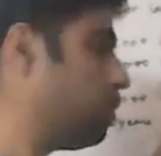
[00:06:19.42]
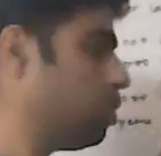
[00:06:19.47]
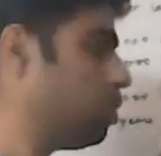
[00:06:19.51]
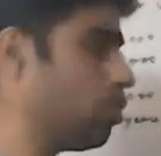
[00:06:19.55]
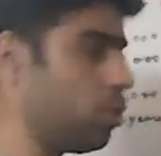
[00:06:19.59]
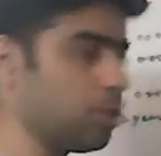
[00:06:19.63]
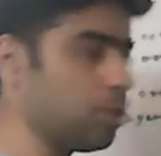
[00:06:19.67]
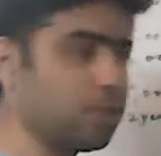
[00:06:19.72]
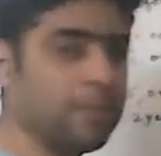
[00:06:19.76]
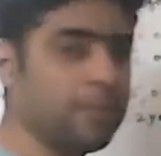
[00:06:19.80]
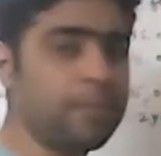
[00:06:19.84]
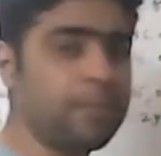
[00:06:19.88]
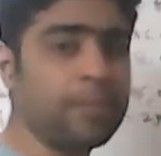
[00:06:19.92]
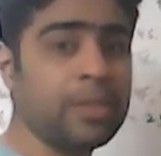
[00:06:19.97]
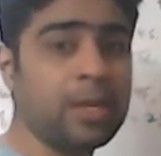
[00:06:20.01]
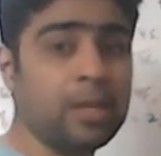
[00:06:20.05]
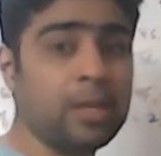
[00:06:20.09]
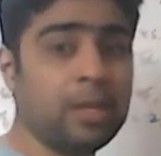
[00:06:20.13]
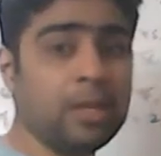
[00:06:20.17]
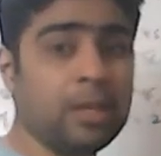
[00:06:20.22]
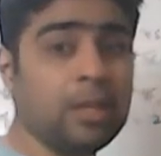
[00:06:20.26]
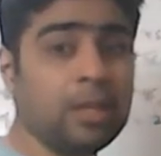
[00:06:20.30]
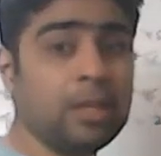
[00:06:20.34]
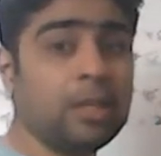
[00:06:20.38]
loss.
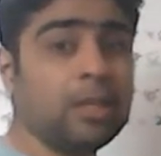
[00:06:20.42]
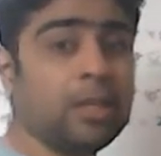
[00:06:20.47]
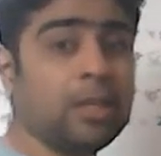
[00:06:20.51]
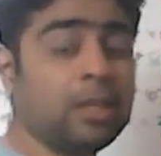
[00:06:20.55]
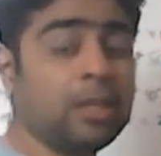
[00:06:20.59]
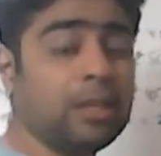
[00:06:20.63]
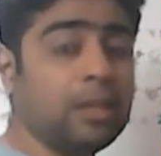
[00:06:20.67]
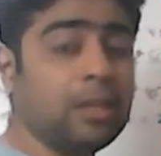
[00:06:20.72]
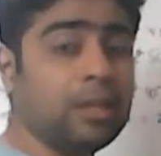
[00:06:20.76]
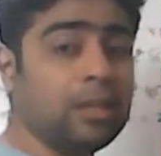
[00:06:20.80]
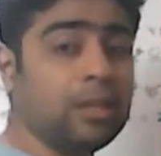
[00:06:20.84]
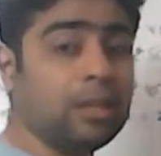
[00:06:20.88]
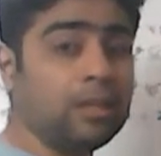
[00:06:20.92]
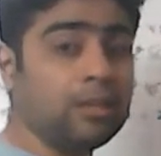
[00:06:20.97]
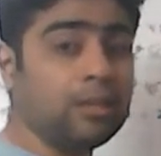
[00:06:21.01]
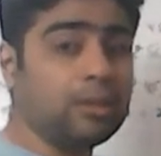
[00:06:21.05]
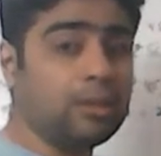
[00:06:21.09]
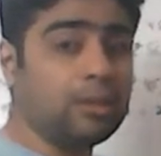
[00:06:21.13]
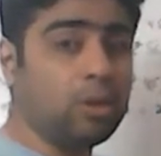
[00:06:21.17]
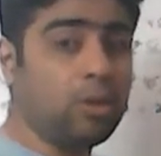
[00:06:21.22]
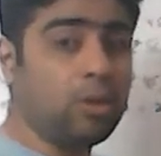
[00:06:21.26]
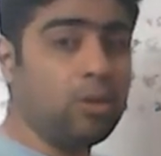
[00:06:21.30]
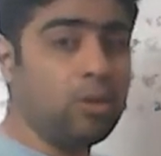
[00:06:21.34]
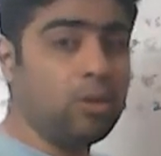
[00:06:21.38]

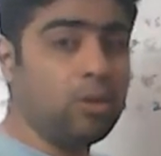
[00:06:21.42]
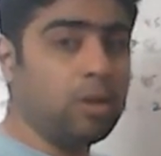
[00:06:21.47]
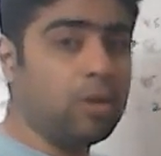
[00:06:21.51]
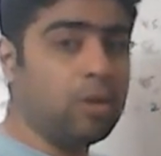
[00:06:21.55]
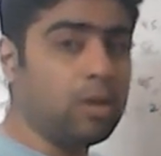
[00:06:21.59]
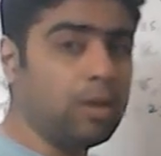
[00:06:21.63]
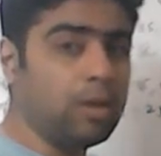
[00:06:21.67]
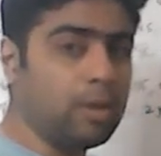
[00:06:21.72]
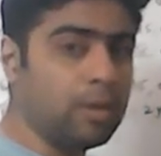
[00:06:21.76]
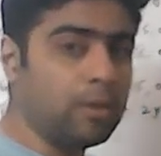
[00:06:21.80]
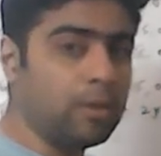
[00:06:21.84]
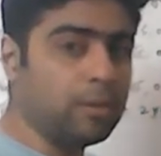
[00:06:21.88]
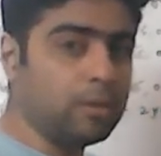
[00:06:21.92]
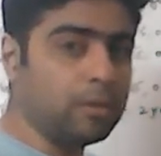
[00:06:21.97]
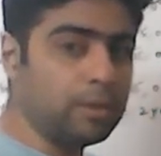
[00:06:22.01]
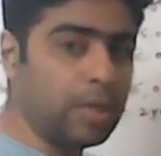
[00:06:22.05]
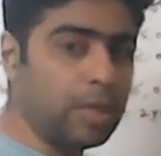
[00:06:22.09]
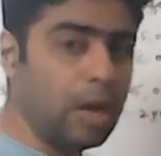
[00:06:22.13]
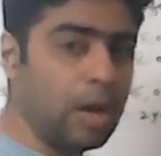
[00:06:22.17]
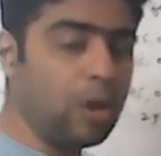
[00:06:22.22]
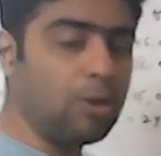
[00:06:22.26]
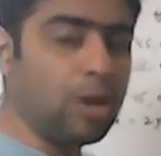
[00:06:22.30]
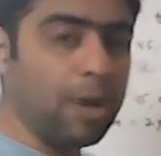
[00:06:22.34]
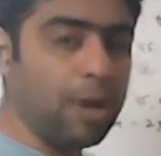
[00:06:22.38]
So
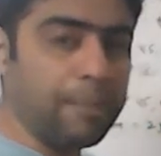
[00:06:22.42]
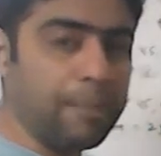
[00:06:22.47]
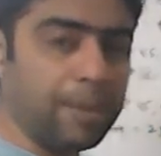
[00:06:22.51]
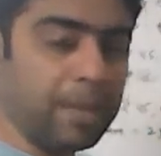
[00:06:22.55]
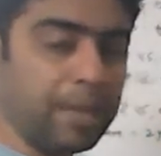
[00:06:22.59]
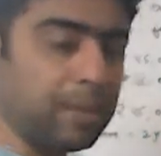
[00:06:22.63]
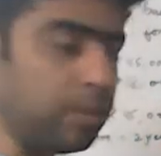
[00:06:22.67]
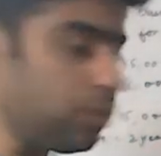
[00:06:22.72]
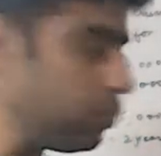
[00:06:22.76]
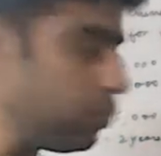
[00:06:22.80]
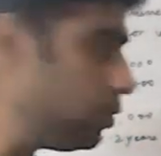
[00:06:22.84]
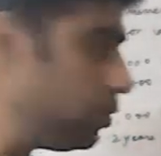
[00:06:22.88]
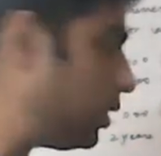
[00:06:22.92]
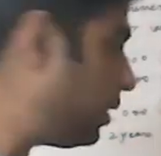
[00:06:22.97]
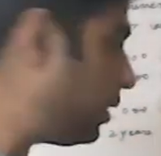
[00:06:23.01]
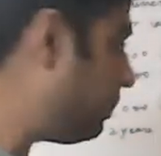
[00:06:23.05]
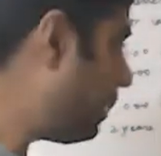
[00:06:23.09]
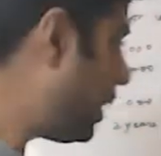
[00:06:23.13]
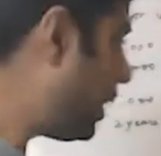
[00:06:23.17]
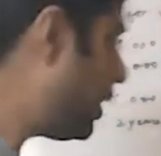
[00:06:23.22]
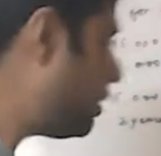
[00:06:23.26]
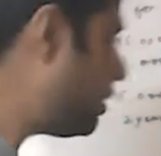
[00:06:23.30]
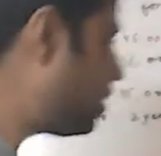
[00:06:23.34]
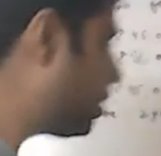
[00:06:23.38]
now coming to the
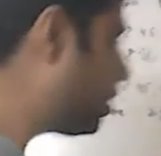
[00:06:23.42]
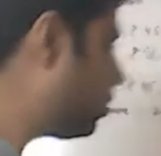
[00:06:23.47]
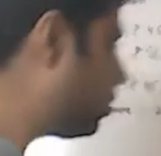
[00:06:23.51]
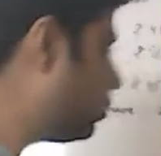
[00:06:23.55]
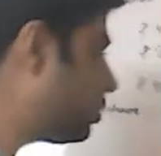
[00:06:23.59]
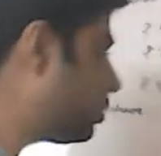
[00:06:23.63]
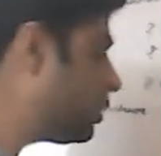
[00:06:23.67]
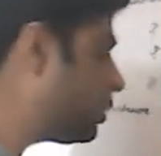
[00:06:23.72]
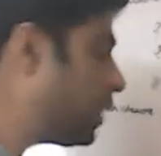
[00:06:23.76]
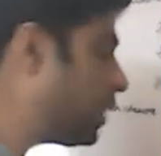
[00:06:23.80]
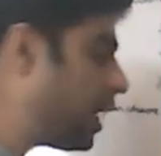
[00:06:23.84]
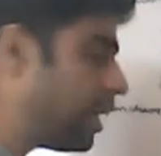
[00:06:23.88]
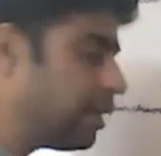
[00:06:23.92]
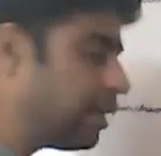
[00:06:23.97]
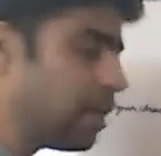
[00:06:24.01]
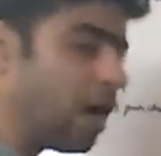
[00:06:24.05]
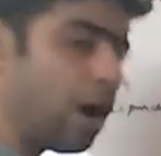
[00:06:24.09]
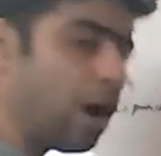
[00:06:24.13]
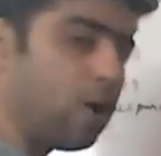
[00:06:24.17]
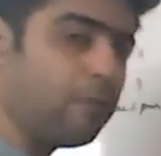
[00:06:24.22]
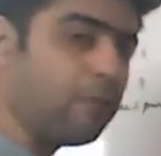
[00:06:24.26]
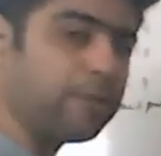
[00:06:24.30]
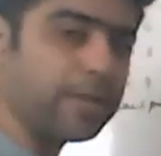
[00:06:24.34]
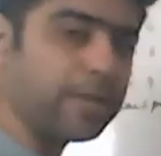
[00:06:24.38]
main solution and
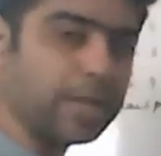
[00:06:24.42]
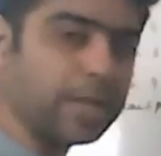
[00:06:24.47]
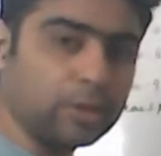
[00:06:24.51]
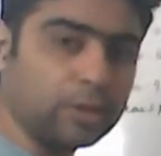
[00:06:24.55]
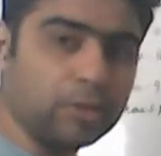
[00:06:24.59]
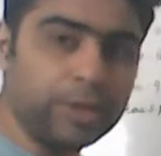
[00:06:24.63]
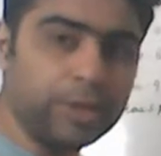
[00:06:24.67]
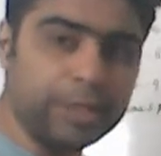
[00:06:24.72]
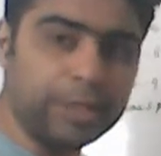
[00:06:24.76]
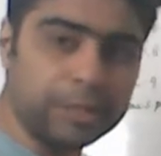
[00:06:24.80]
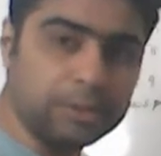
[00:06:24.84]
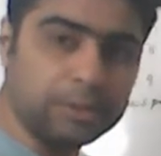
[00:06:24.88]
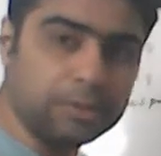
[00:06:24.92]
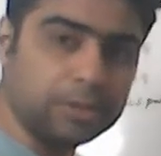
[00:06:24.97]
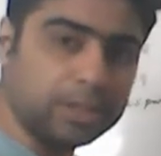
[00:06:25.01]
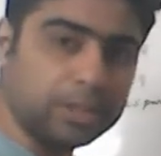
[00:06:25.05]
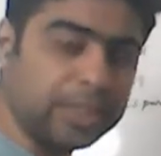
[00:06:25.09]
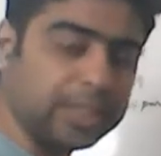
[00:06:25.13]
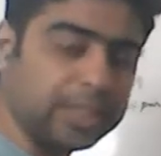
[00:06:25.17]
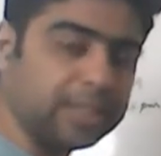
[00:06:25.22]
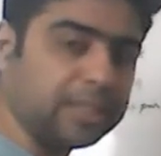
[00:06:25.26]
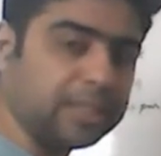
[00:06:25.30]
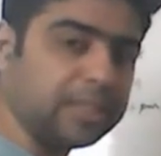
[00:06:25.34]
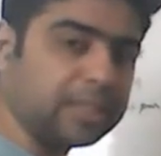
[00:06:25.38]
how we are going to
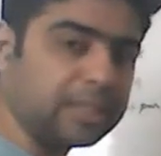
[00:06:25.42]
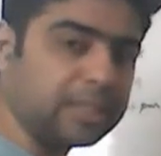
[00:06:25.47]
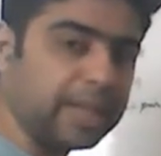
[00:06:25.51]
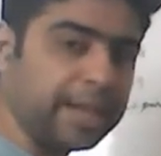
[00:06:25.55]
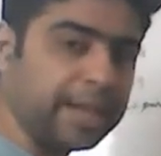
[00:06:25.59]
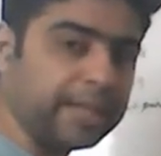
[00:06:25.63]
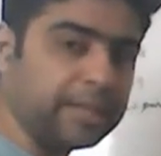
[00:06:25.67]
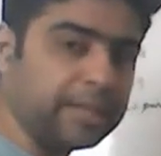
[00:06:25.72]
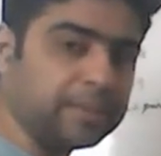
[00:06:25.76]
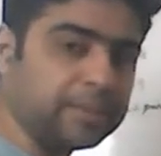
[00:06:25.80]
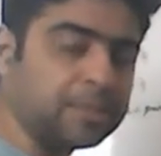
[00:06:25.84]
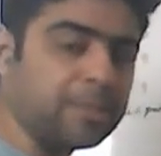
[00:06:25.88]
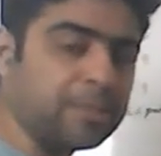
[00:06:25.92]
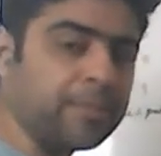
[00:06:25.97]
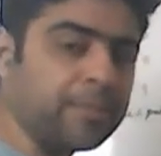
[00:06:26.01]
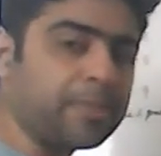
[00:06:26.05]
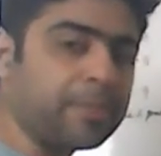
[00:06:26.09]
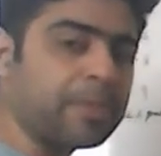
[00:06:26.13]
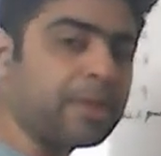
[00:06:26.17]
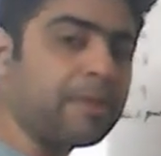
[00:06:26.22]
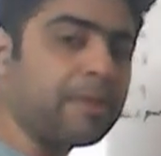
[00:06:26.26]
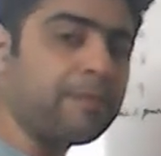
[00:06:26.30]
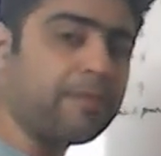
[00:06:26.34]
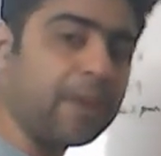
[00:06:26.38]
treat these items
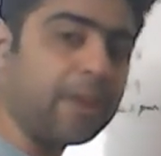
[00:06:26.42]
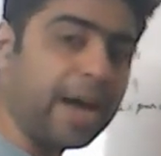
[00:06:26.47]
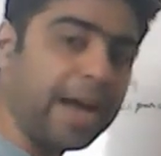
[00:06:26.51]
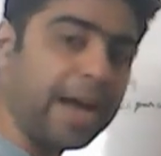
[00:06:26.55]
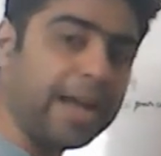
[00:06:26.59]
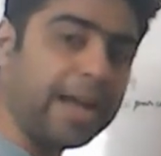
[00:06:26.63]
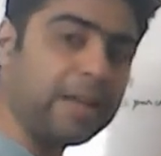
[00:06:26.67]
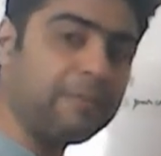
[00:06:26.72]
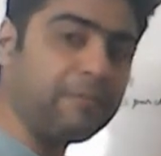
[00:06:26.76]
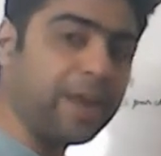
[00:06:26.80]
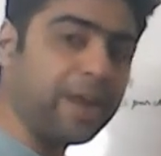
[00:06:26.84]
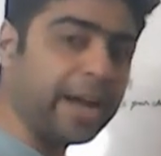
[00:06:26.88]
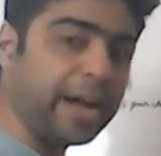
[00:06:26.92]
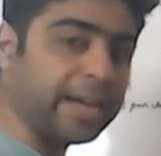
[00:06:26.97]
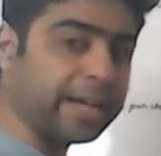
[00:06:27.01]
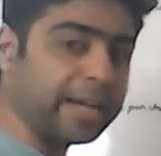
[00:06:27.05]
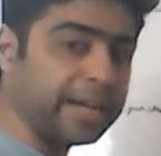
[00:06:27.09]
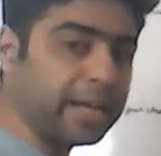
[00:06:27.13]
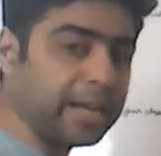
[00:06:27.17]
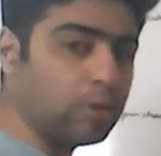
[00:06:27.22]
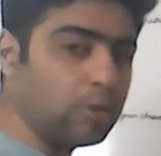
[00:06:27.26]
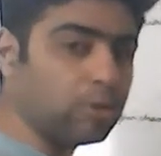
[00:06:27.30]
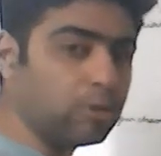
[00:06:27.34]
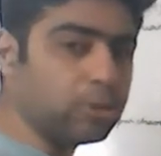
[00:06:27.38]
while finding
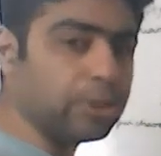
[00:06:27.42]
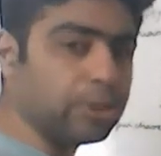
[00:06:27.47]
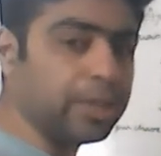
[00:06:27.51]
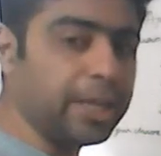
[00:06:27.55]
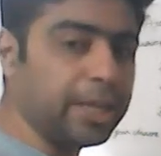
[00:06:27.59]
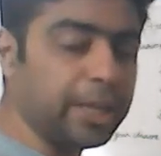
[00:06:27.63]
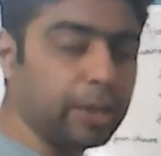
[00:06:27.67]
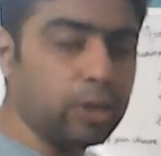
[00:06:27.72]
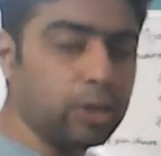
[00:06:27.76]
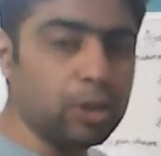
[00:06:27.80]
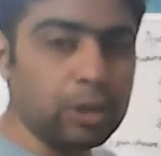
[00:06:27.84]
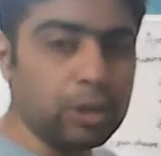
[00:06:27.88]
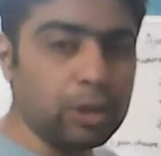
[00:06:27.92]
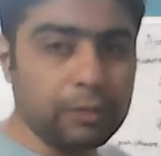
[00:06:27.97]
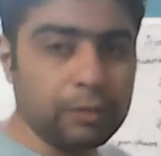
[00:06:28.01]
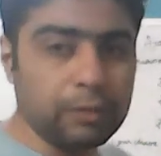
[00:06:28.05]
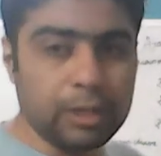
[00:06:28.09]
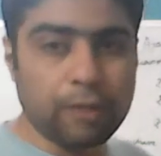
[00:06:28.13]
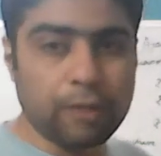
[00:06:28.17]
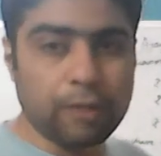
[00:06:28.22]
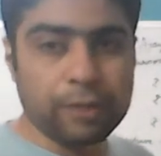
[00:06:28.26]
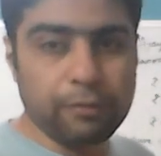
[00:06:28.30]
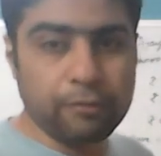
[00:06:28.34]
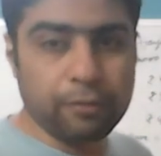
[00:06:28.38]
out the goodwill
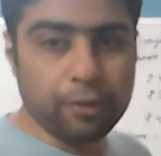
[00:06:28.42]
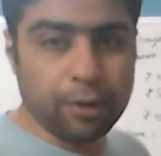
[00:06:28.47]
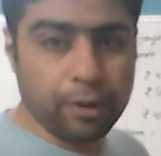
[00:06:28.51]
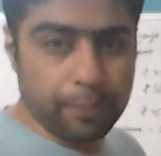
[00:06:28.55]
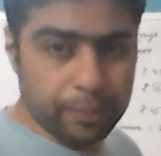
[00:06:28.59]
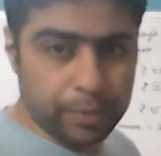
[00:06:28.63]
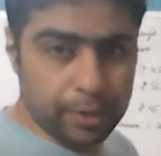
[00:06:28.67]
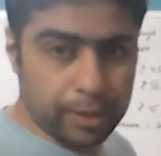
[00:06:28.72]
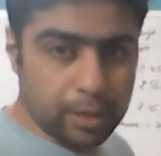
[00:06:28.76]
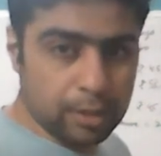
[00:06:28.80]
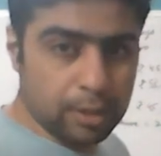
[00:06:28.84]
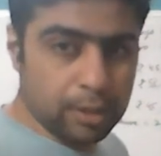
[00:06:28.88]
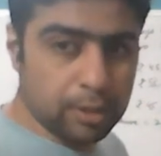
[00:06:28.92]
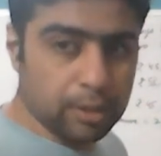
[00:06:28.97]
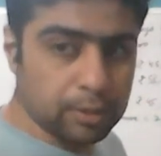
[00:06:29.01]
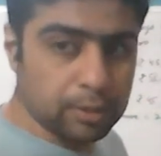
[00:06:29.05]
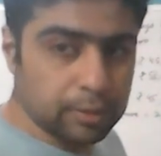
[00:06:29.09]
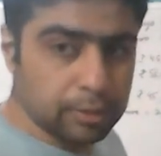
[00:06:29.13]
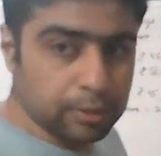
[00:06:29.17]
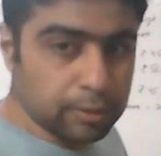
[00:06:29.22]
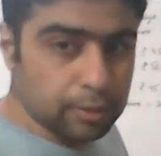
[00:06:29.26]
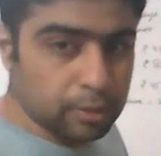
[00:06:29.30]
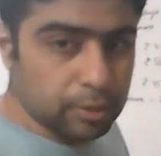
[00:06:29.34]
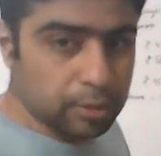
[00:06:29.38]
of the firm.
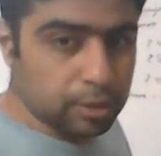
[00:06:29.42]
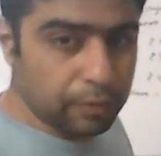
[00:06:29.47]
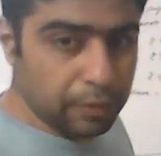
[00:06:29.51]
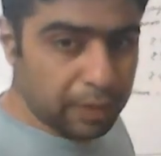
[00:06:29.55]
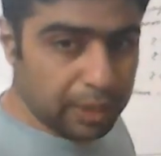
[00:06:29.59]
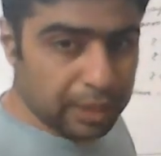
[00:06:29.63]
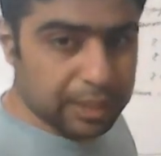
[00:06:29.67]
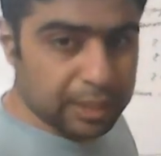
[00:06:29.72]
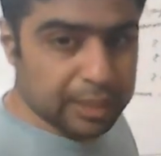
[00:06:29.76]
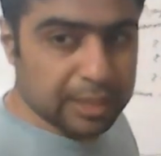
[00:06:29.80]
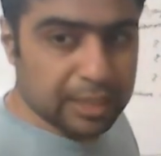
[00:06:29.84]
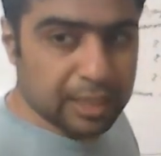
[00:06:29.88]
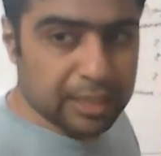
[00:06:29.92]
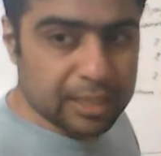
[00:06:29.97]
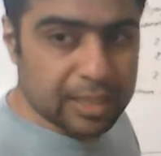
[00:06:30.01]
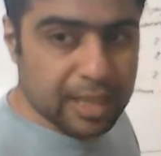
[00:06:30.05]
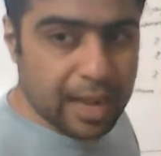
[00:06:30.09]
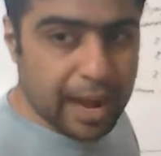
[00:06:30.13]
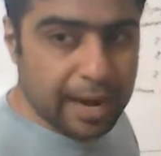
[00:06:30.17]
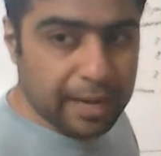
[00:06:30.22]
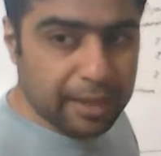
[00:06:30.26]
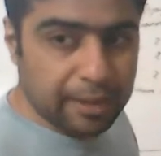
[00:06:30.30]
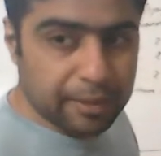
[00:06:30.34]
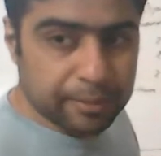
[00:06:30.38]
So we'll discuss
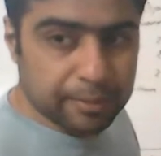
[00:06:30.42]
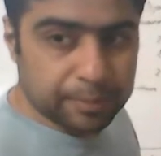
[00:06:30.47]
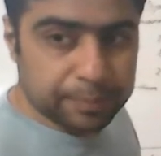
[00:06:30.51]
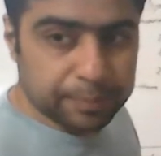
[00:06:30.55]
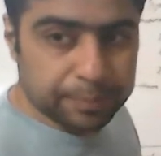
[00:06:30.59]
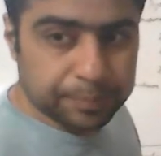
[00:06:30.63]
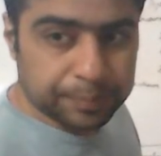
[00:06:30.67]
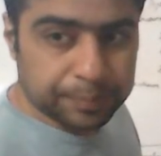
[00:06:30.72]
that.